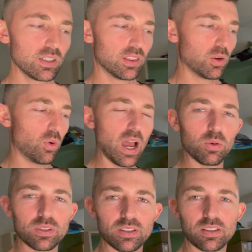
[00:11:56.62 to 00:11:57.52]
the white
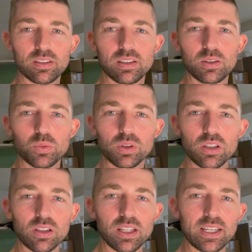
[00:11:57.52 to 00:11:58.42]
ones would
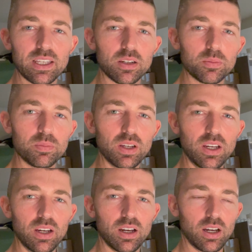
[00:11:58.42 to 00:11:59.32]
look like in them.
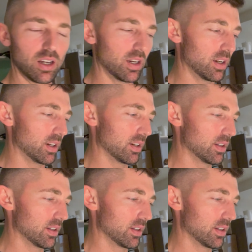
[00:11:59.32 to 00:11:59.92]
Uh,